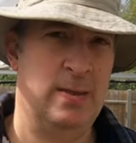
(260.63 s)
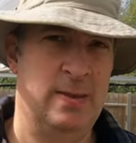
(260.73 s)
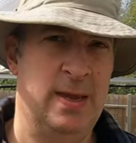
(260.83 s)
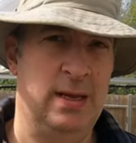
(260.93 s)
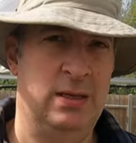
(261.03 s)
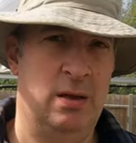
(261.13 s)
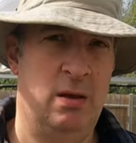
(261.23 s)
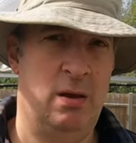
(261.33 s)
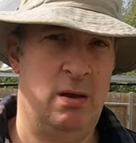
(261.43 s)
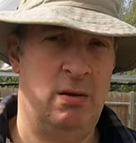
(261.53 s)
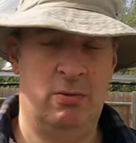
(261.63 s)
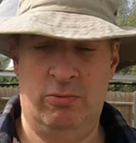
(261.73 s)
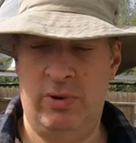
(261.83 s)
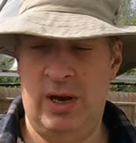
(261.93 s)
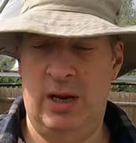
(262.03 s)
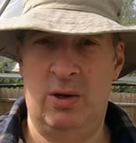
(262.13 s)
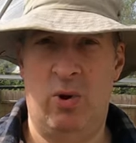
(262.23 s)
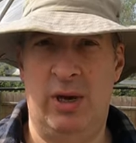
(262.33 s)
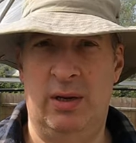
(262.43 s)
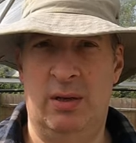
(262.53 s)
These are really
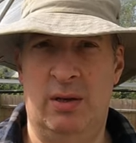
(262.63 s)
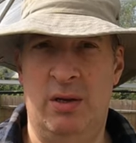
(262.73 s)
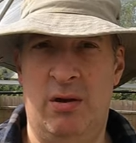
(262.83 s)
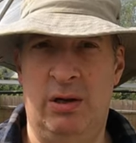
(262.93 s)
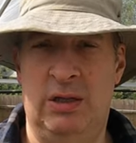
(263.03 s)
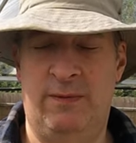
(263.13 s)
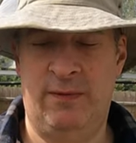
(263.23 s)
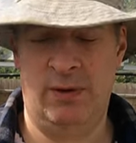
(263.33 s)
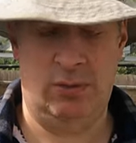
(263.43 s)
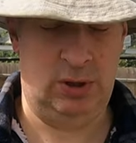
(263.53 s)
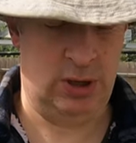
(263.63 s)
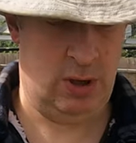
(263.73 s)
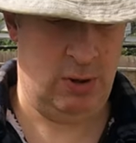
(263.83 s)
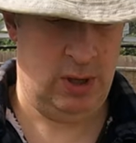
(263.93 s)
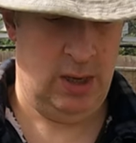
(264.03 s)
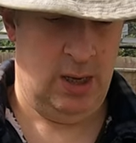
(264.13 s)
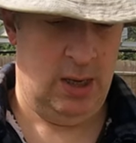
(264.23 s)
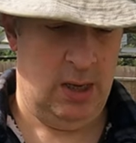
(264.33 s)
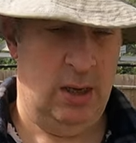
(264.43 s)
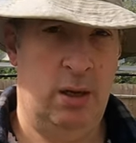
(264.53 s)
quite nice fruit, so
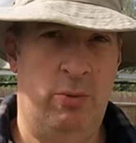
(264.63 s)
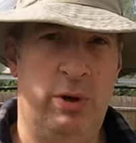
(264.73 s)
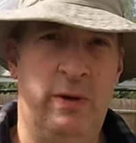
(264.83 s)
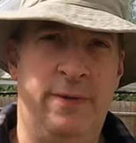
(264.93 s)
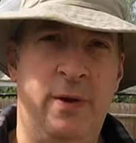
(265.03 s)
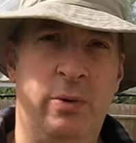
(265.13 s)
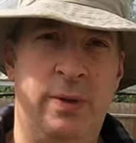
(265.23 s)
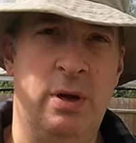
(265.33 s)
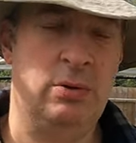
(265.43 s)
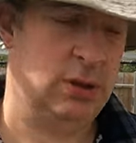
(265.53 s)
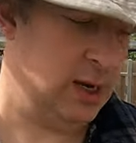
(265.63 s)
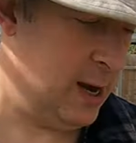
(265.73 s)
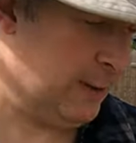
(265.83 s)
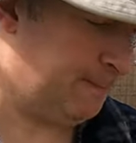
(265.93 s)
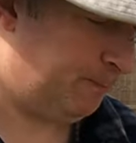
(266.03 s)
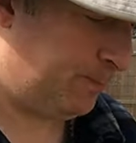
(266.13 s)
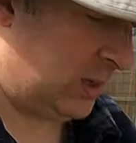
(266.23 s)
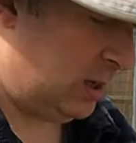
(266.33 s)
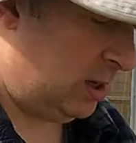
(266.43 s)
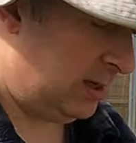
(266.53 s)
I want a few of those again.
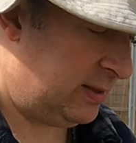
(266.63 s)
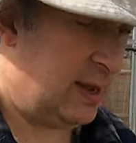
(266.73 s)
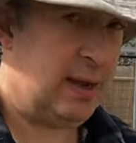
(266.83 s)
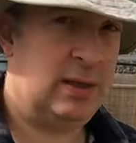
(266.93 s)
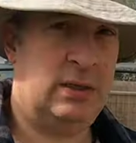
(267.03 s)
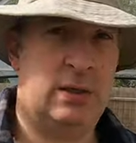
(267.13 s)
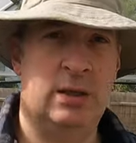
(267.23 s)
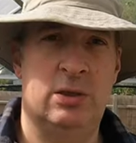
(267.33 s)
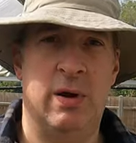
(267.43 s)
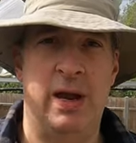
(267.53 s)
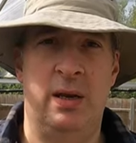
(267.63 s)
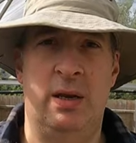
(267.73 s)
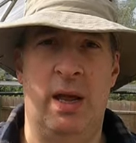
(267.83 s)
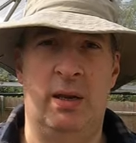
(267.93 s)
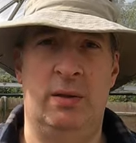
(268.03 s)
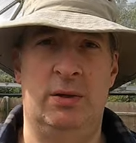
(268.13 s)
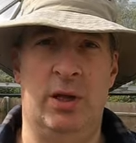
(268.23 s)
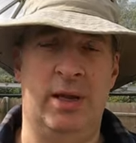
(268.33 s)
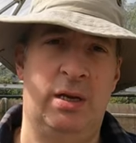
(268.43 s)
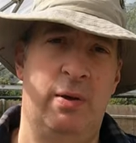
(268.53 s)
I like that. It's it's great. And that
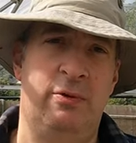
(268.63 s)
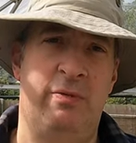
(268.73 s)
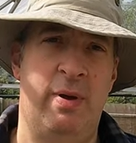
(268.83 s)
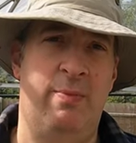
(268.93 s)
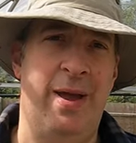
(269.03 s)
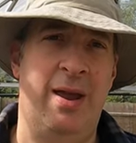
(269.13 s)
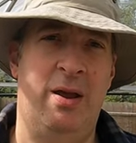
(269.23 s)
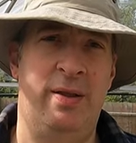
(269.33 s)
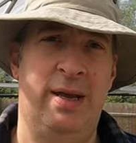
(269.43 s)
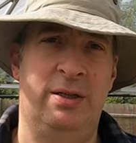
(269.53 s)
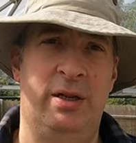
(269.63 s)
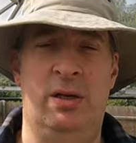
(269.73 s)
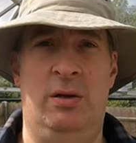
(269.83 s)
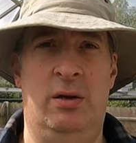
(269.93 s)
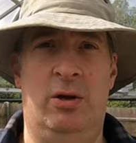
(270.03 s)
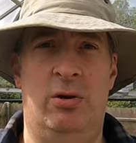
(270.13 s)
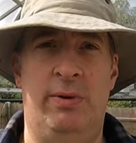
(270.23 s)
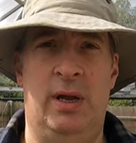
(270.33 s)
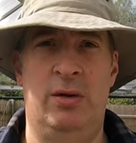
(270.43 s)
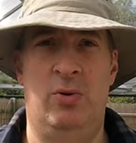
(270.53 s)
so that comes from Albenga. That's in
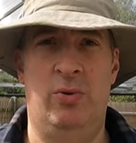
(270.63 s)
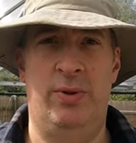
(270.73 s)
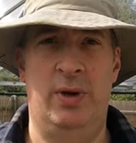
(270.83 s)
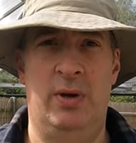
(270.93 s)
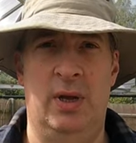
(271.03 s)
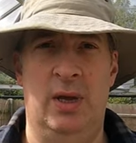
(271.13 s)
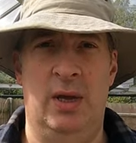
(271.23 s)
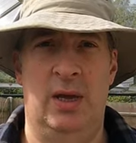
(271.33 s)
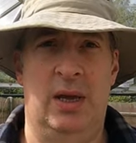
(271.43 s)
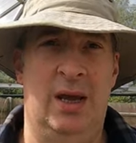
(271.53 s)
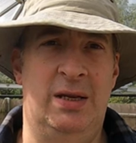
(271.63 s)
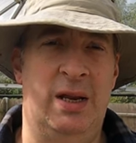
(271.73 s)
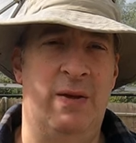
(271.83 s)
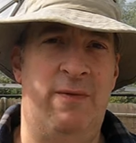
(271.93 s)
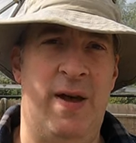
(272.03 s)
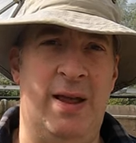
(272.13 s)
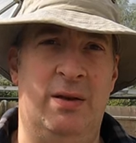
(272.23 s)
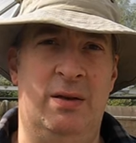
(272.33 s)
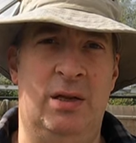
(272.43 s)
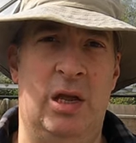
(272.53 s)
Liguria, northern Italy. In fact,
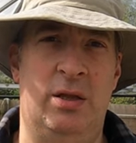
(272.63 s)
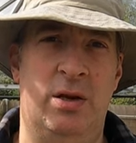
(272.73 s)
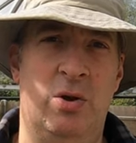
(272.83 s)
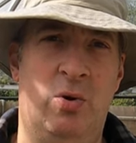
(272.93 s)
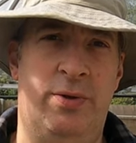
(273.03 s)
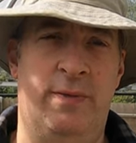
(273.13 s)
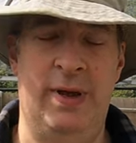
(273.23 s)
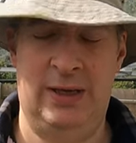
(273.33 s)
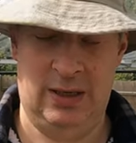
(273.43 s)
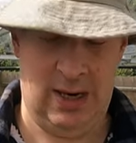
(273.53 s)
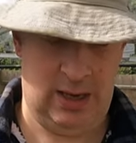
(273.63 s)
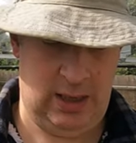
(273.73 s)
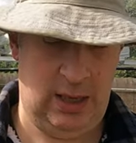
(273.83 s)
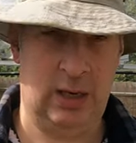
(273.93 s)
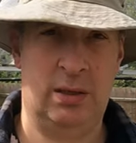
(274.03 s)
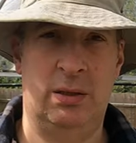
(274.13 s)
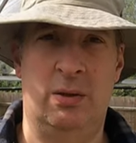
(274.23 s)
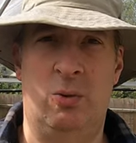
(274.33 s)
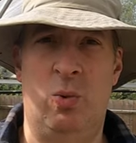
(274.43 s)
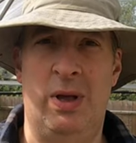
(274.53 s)
the, the north of Italy is
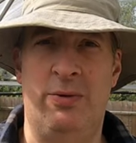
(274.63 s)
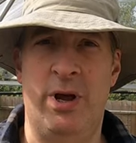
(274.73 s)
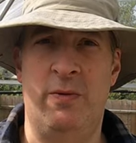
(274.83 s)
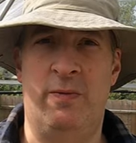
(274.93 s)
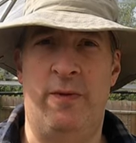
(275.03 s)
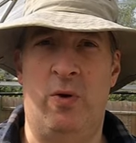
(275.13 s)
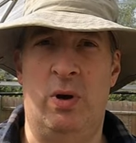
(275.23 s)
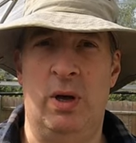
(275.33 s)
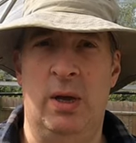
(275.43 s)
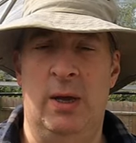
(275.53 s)
well known for